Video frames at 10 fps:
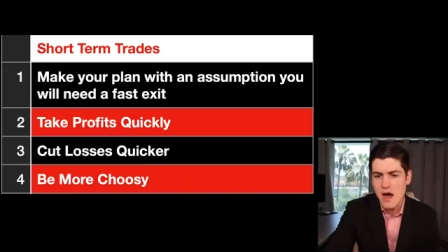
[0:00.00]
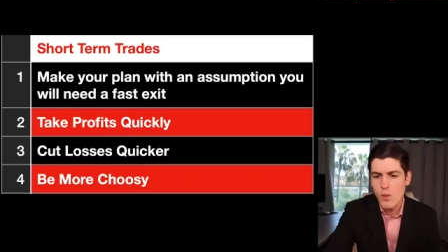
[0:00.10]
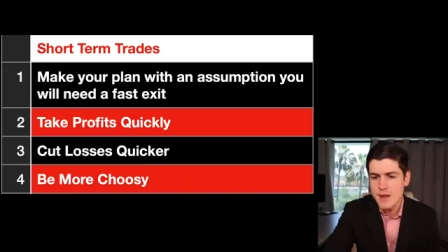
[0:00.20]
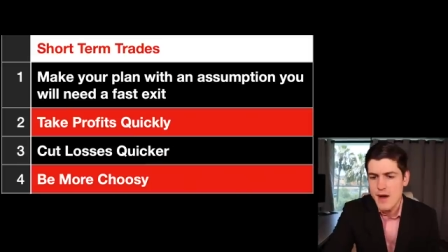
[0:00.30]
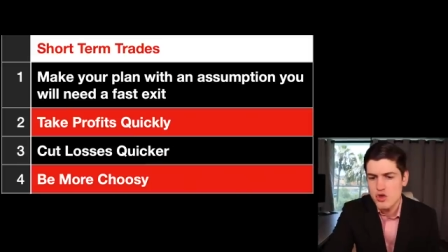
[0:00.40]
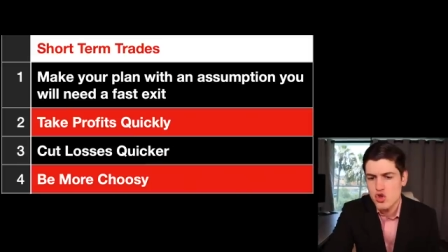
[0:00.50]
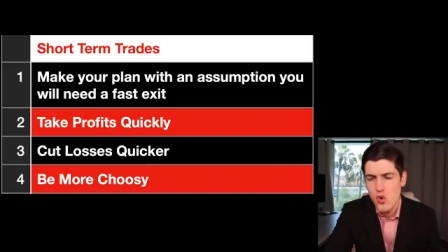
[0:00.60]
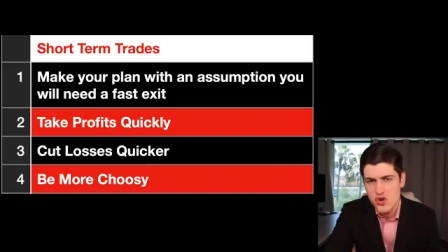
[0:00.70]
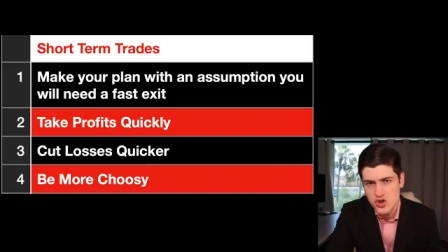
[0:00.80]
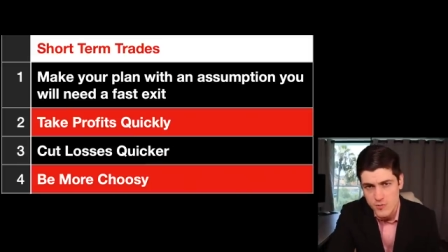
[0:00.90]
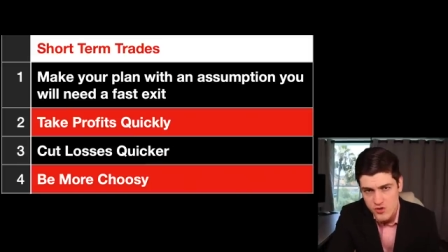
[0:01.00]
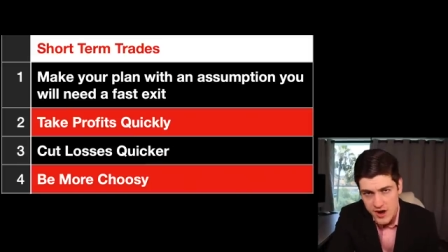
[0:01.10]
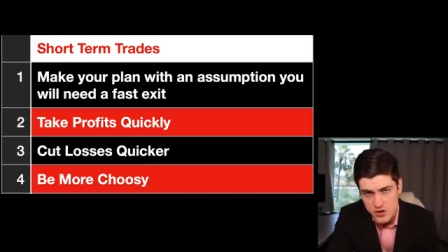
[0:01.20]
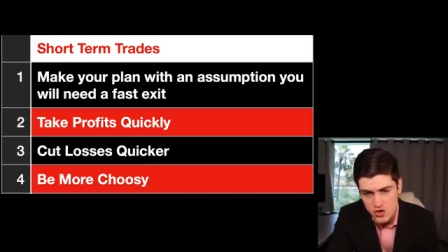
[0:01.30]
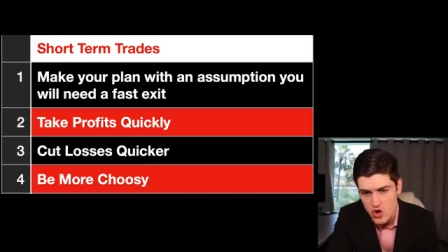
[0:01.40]
Now, what about short-term
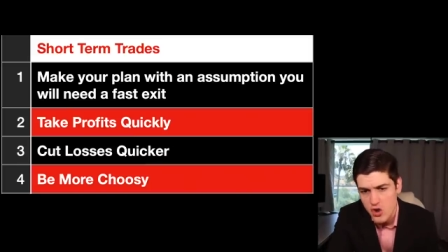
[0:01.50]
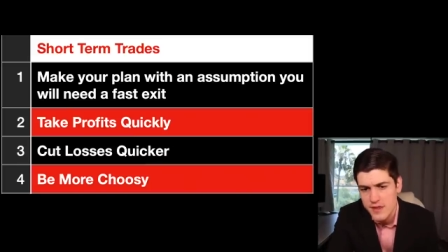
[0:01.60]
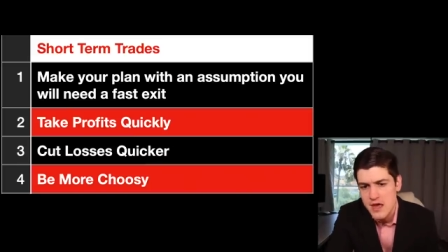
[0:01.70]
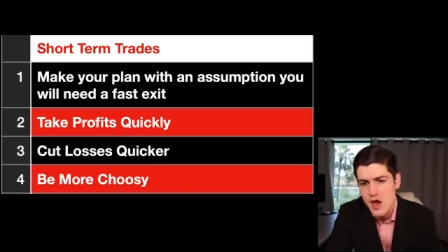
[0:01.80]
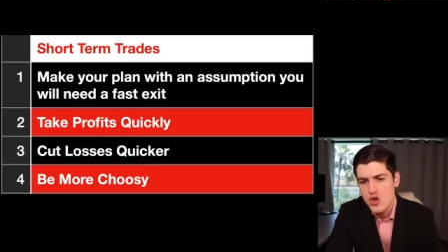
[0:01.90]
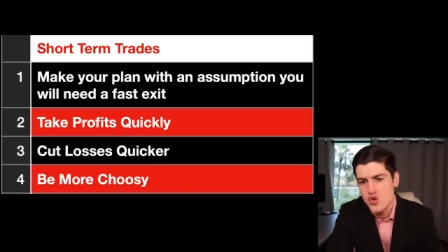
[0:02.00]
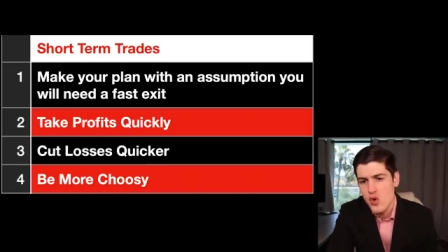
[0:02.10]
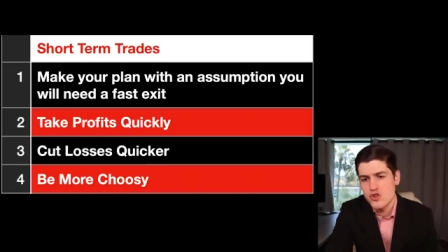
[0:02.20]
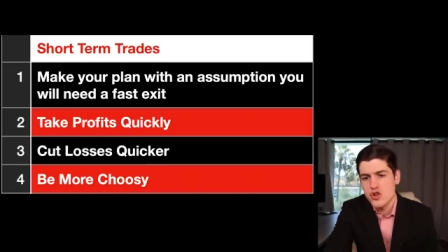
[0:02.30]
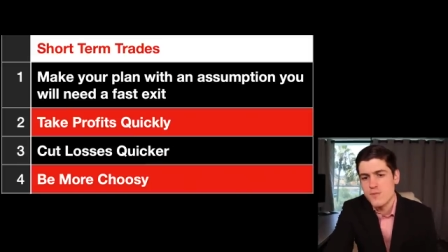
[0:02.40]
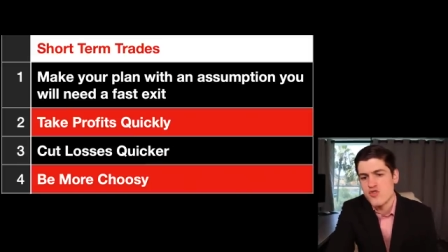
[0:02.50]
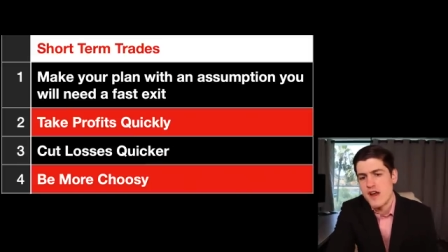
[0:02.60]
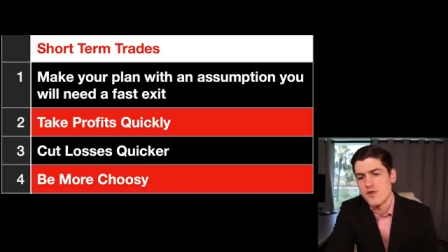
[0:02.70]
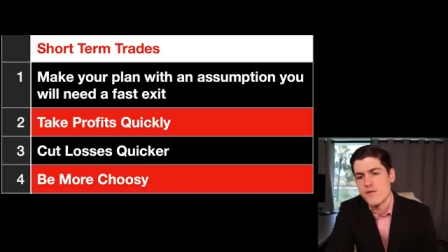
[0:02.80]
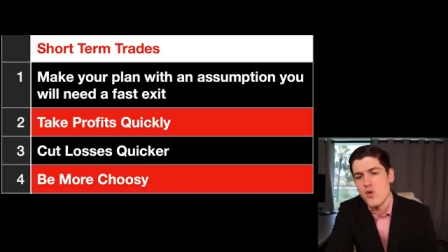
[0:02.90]
trades, Charlie? Short-term
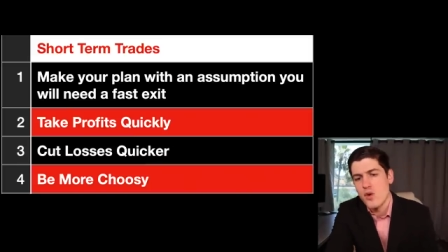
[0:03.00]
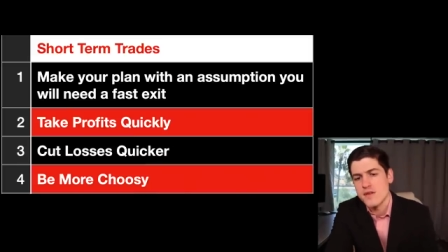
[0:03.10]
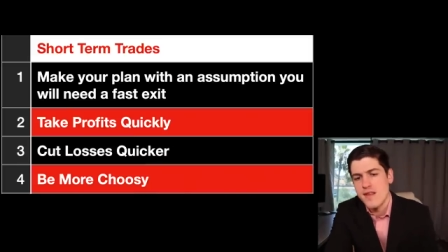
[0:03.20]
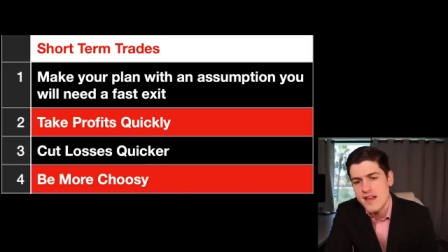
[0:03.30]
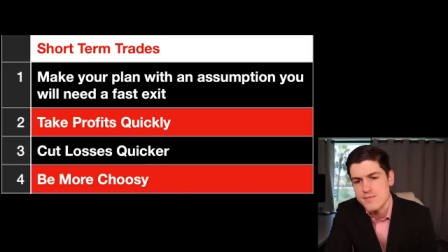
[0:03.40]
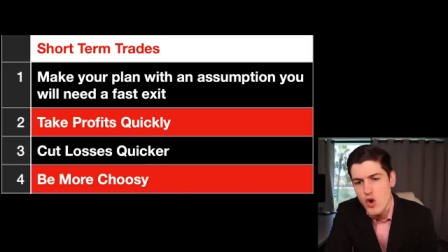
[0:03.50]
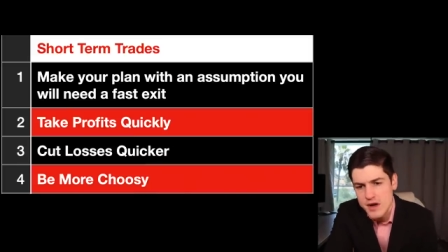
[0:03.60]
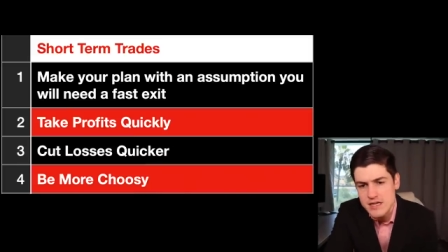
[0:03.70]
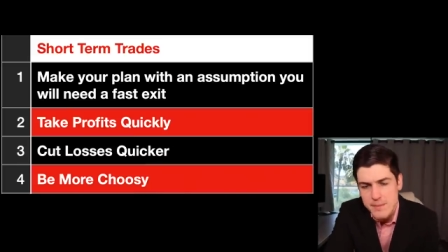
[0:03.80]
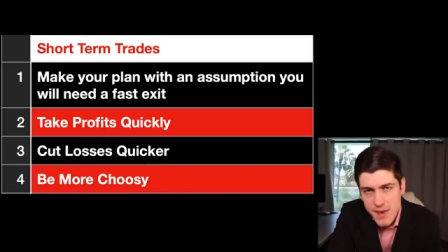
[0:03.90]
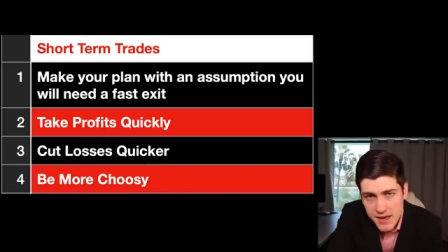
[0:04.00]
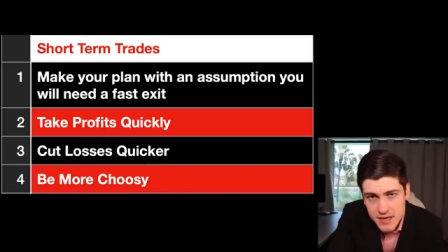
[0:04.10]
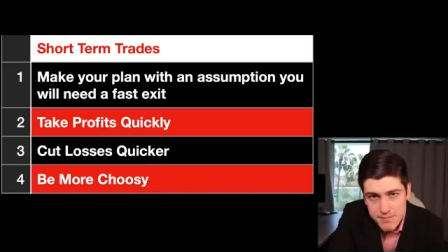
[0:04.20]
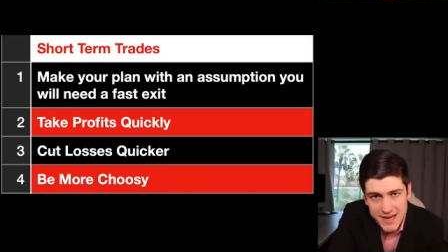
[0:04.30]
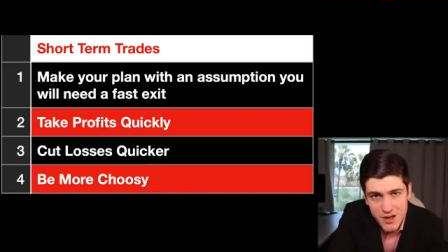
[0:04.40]
trades are, of course, less market
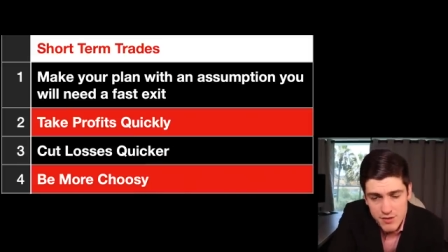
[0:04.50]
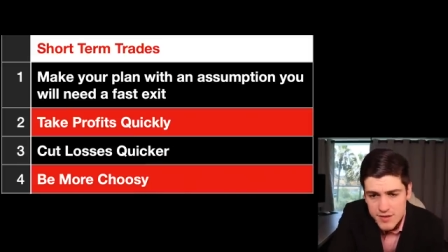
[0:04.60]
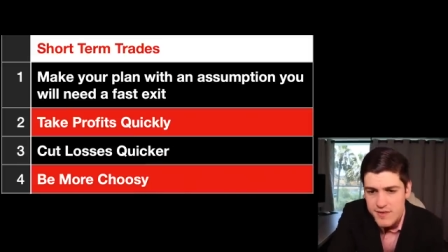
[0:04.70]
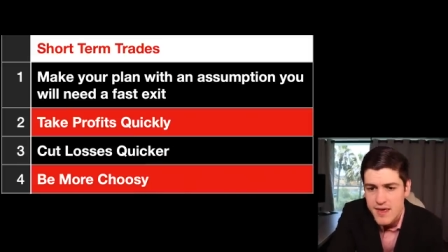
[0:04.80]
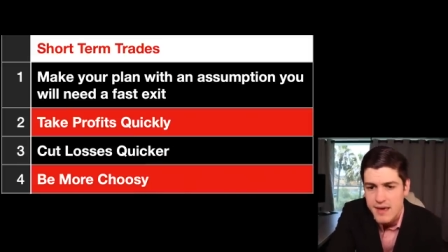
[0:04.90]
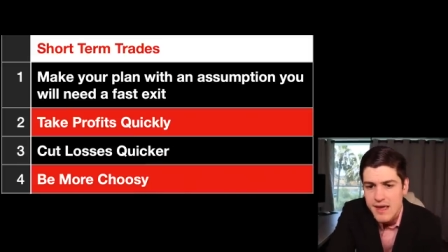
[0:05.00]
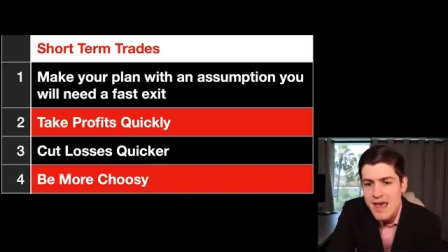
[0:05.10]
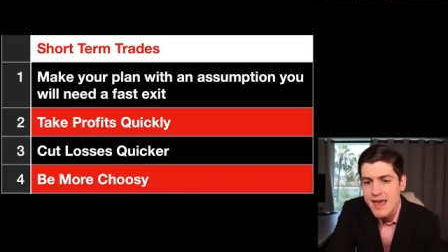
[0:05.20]
dependent, but here's the thing.